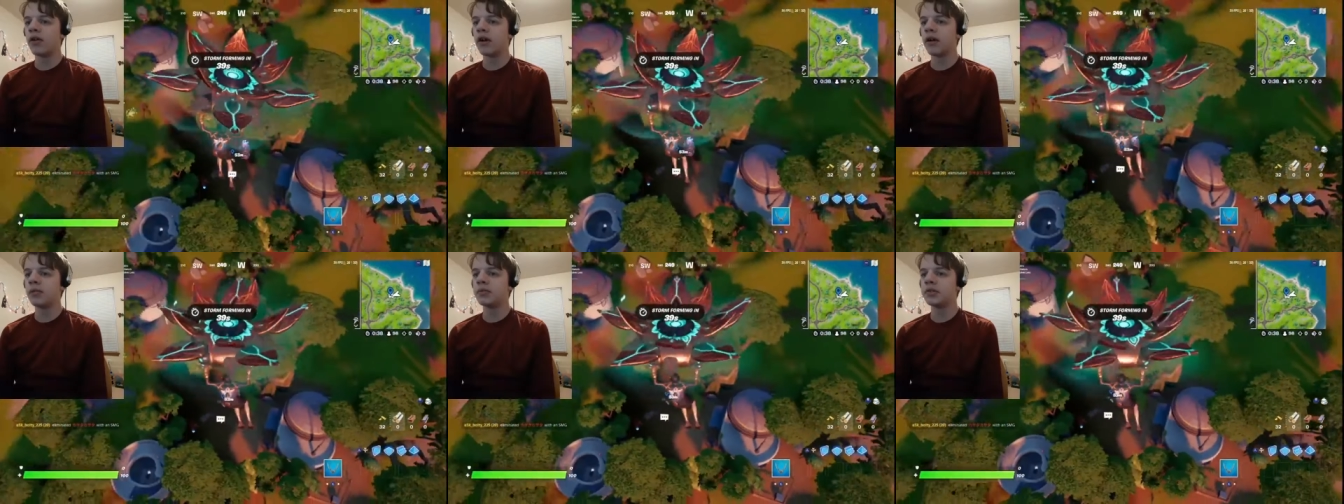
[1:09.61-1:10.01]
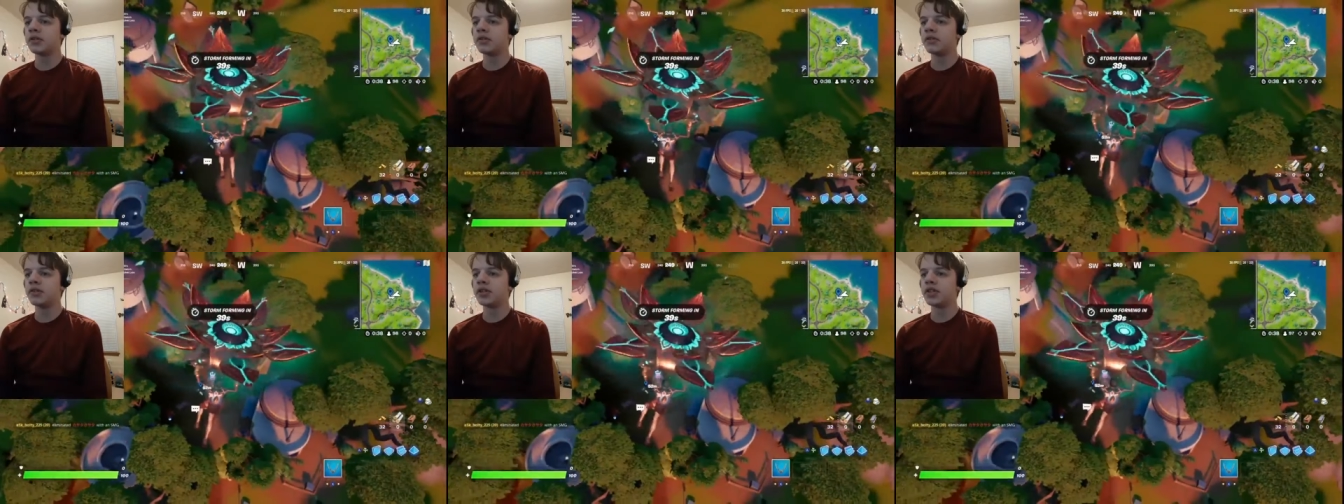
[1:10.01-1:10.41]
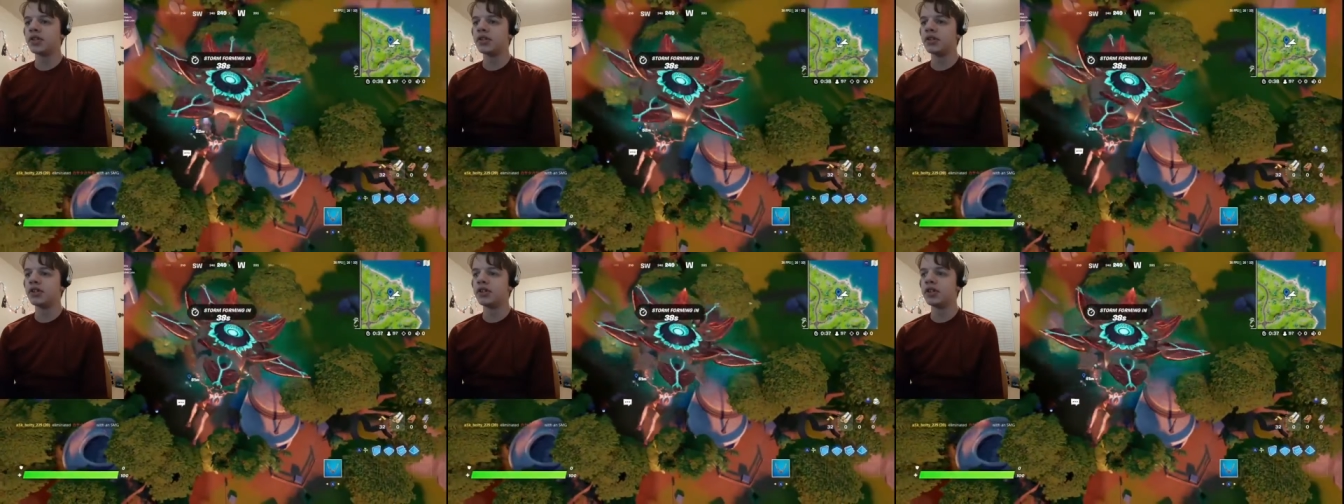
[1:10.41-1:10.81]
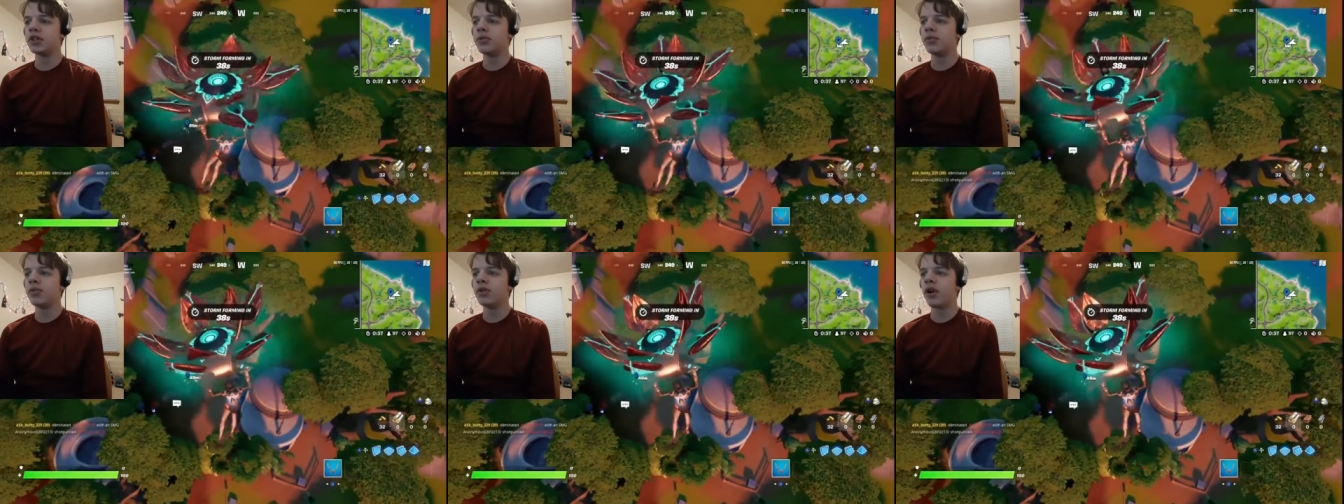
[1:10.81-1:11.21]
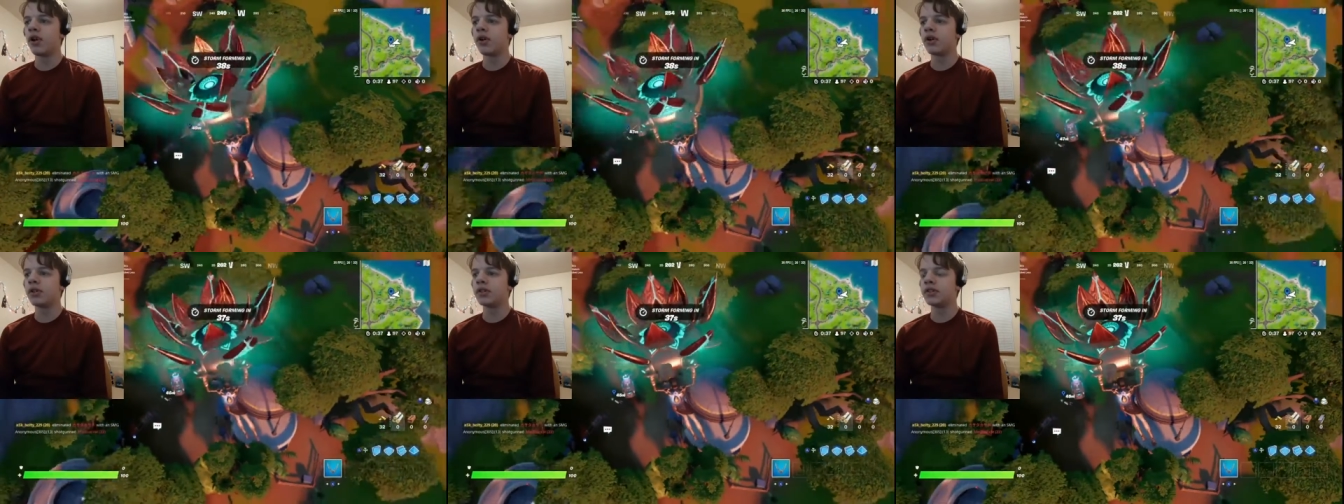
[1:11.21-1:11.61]
um, so there's two
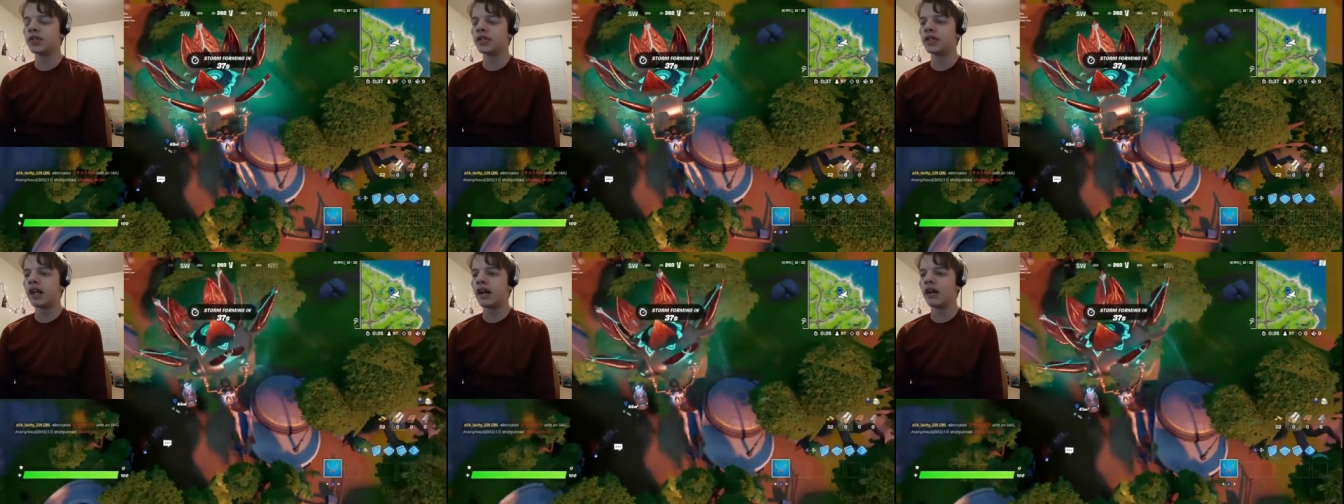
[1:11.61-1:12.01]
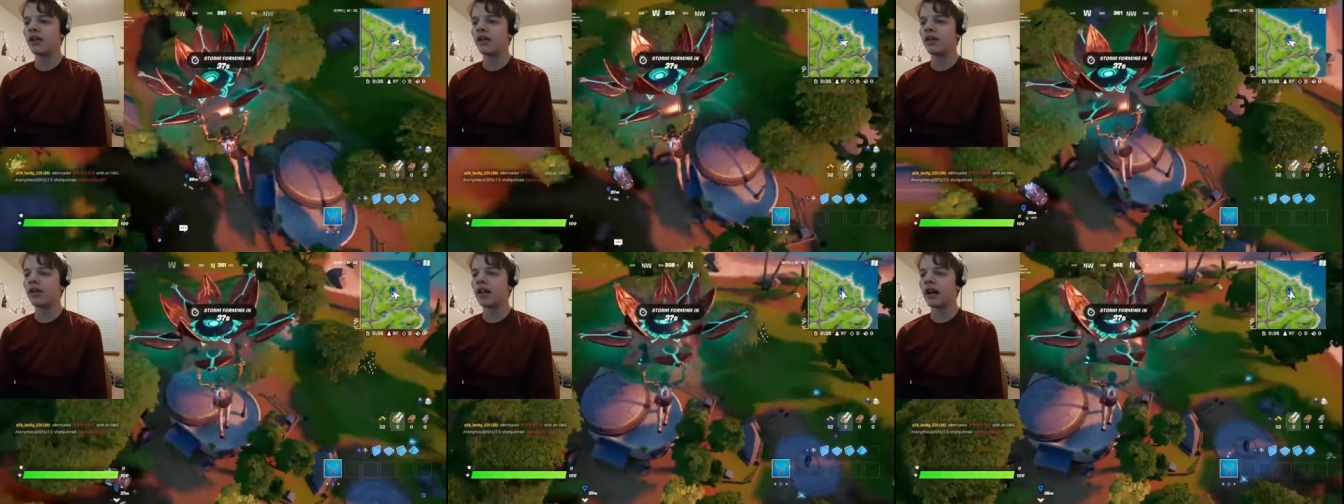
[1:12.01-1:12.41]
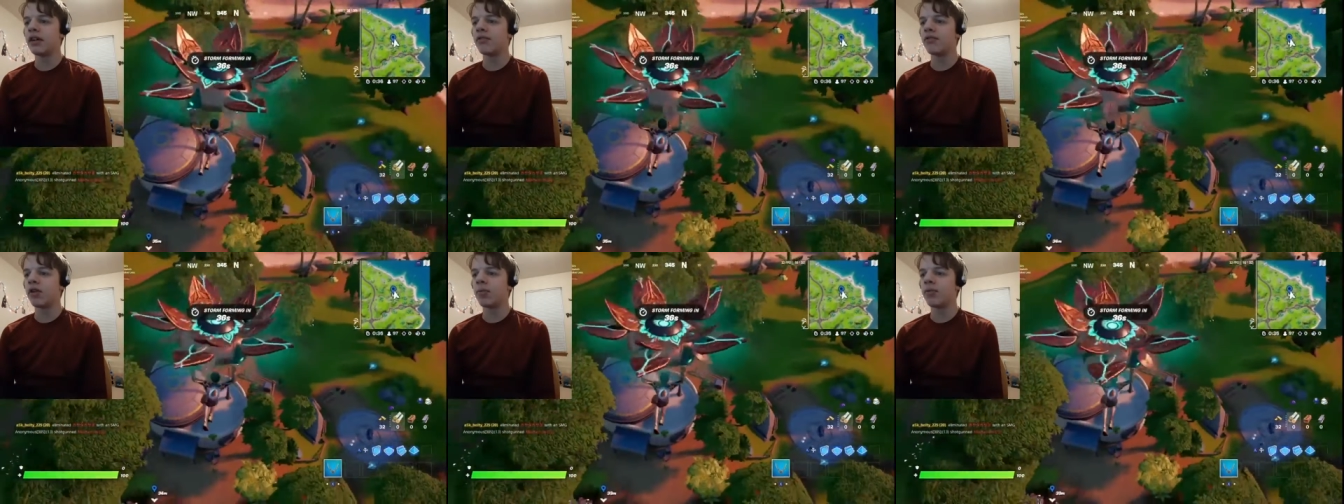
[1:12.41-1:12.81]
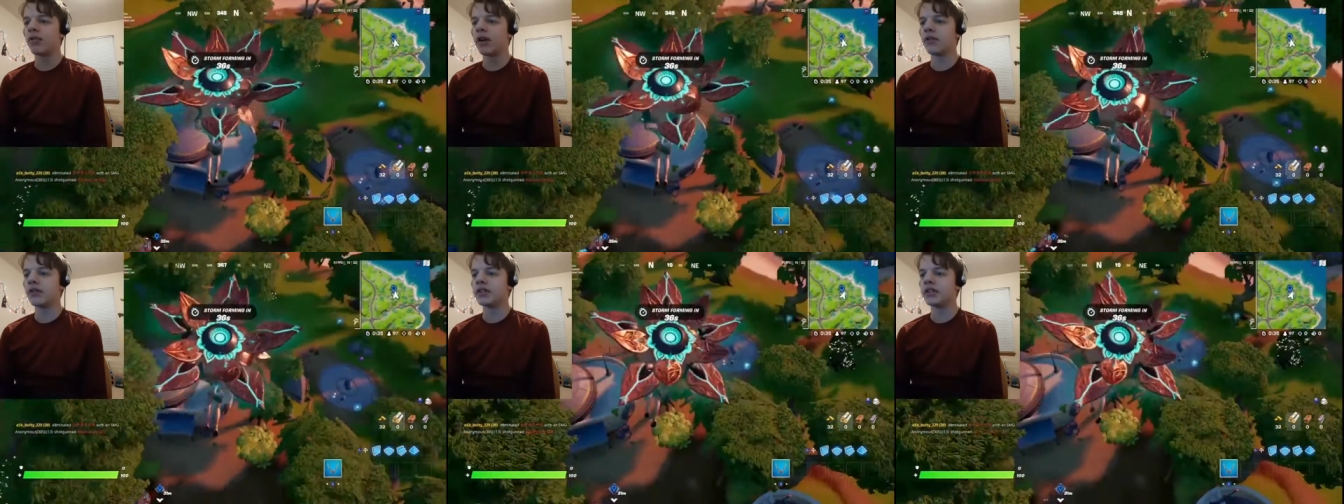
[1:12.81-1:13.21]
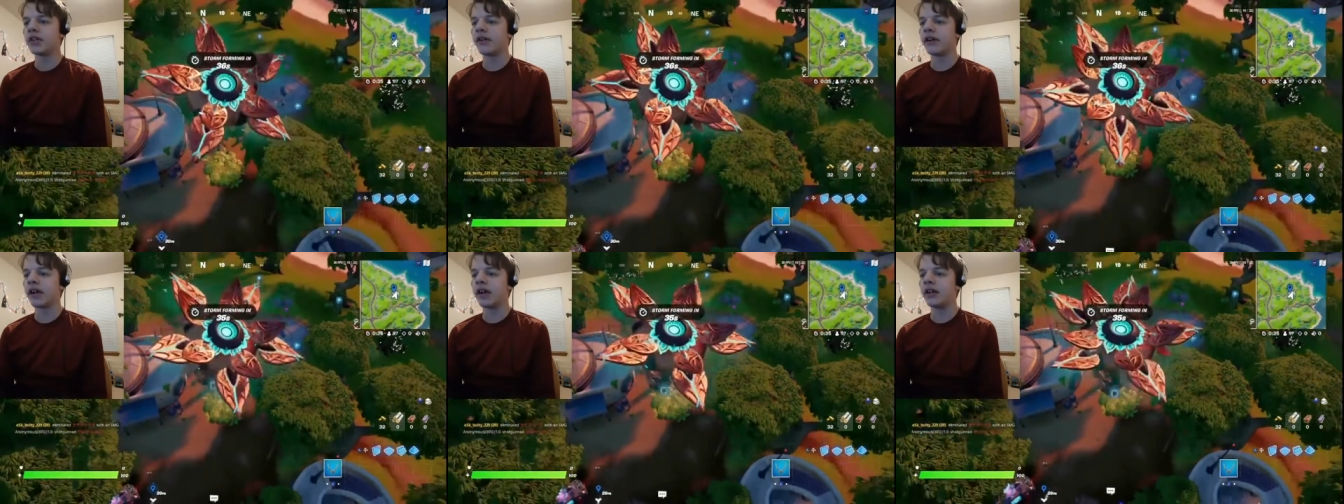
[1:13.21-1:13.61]
guards that, that roam around this
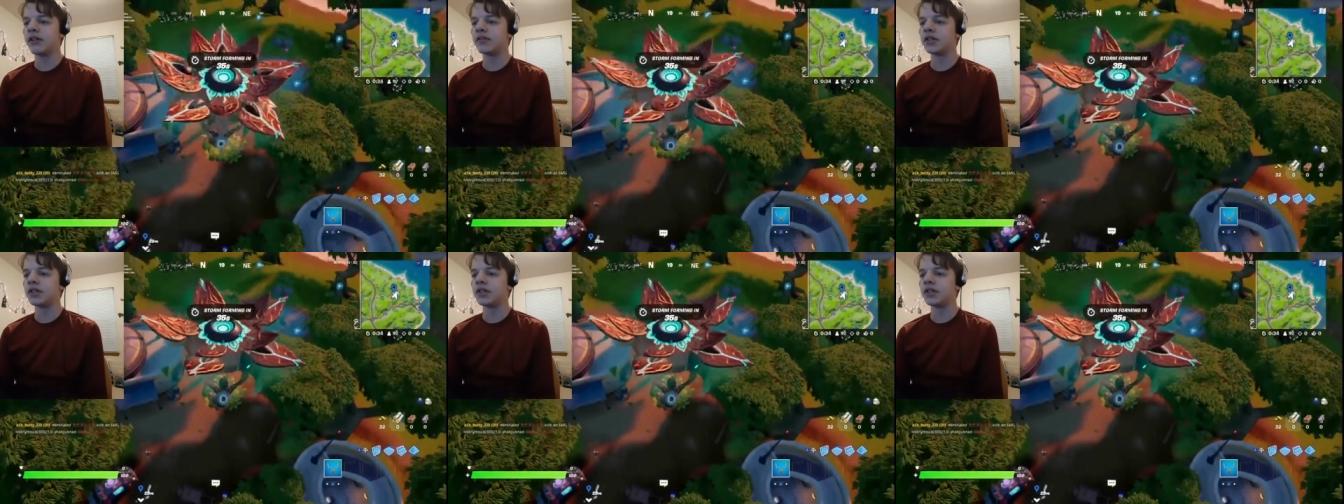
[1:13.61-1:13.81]
area, and